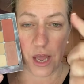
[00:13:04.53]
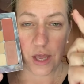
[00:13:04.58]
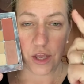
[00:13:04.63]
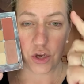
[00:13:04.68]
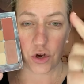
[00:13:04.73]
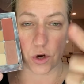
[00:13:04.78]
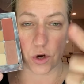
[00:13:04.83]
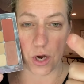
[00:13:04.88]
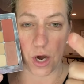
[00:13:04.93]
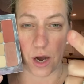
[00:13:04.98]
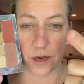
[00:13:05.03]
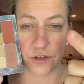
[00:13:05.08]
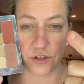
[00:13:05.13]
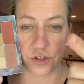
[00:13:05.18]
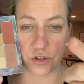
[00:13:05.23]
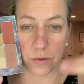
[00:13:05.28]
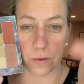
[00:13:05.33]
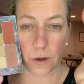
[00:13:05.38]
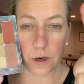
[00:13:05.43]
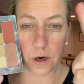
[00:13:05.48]
your
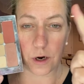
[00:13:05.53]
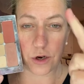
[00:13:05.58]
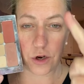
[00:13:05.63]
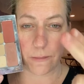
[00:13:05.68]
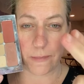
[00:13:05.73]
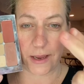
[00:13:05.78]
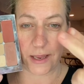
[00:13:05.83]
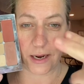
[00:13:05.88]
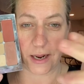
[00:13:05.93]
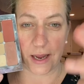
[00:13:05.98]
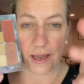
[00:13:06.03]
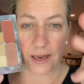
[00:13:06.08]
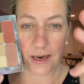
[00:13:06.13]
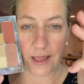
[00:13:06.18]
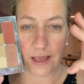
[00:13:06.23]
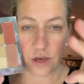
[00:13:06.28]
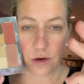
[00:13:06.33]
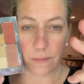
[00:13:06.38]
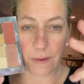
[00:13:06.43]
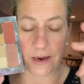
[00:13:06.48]
contour, your main
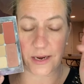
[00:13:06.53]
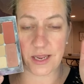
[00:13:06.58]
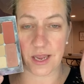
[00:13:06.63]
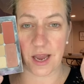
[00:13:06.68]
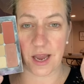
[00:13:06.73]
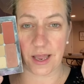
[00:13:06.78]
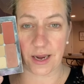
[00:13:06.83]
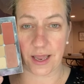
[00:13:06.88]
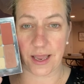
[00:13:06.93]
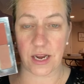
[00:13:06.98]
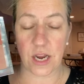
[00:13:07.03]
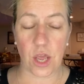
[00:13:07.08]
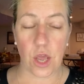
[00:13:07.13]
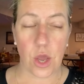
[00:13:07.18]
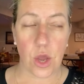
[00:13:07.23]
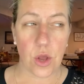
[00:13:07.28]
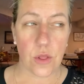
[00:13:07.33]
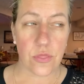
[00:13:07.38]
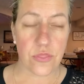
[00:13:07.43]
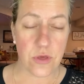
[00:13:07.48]
highlight, your brightening highlight.
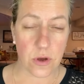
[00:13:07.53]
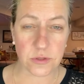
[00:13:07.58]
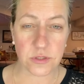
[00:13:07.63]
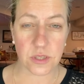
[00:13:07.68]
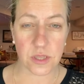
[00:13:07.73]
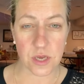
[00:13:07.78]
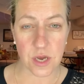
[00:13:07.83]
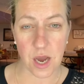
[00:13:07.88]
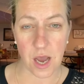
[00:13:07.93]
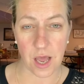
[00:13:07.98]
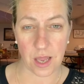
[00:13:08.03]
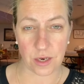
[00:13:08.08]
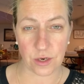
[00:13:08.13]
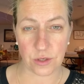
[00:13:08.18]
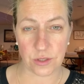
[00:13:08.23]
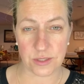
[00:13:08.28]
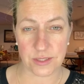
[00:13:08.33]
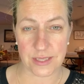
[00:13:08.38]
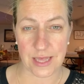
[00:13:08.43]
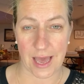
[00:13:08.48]
Those are the
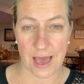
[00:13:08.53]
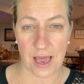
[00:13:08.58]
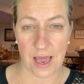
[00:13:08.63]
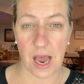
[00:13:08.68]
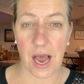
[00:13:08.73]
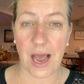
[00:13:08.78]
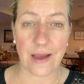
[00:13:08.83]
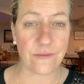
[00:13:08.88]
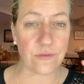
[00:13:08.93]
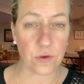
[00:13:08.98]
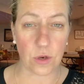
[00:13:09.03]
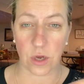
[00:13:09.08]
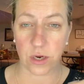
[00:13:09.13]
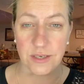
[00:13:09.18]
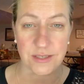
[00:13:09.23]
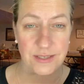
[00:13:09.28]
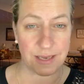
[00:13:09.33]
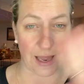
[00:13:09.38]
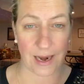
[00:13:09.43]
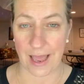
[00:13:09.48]
colors that I've
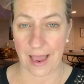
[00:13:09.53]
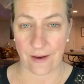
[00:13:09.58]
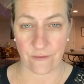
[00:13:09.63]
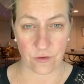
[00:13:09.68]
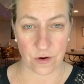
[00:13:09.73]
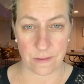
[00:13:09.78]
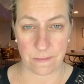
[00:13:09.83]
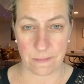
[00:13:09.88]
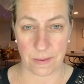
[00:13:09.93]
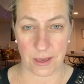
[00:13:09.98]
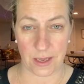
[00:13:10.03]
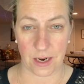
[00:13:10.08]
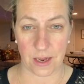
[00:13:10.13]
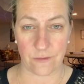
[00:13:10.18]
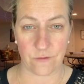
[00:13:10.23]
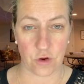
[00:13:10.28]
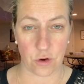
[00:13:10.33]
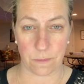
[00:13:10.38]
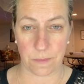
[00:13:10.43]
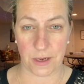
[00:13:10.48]
looked at every bit
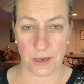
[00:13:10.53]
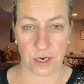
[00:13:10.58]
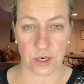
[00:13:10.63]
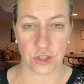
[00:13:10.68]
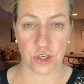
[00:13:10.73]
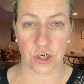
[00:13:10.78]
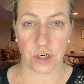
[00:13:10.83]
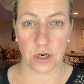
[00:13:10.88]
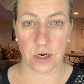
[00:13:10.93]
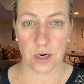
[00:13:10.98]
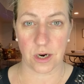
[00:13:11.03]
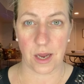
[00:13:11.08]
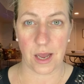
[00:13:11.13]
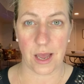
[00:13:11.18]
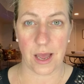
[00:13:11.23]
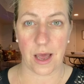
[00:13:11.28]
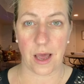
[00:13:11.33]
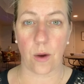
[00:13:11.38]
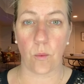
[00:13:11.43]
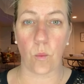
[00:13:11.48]
of your picture
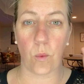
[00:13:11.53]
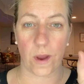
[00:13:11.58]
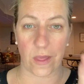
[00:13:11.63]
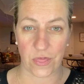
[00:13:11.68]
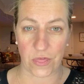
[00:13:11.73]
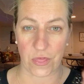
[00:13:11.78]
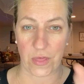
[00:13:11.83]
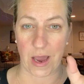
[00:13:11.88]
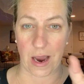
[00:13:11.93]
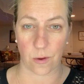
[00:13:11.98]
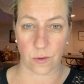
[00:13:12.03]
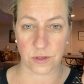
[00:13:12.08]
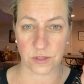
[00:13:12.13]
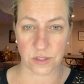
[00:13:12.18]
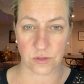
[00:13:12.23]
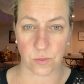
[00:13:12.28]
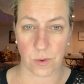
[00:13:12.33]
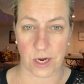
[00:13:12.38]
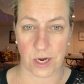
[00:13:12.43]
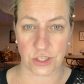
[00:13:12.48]
with our
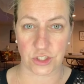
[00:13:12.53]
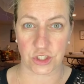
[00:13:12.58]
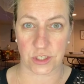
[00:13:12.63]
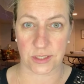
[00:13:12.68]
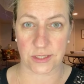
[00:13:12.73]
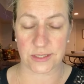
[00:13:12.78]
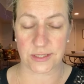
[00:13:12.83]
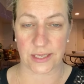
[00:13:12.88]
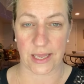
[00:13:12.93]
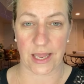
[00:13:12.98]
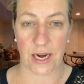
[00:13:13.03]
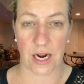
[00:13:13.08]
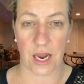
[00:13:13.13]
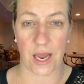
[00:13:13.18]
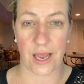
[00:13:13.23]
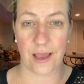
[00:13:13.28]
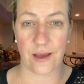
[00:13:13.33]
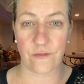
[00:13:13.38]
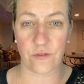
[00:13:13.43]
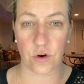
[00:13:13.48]
swatches, and I
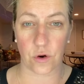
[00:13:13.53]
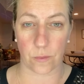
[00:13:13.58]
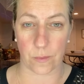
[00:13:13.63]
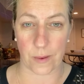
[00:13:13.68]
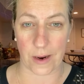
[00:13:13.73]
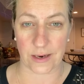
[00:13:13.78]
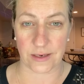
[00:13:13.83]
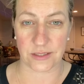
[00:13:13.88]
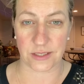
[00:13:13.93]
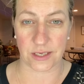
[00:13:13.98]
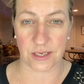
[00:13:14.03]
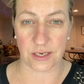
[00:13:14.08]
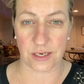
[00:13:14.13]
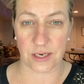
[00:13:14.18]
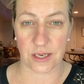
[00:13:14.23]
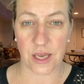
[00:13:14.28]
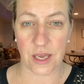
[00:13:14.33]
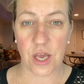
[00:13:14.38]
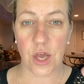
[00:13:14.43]
have corrected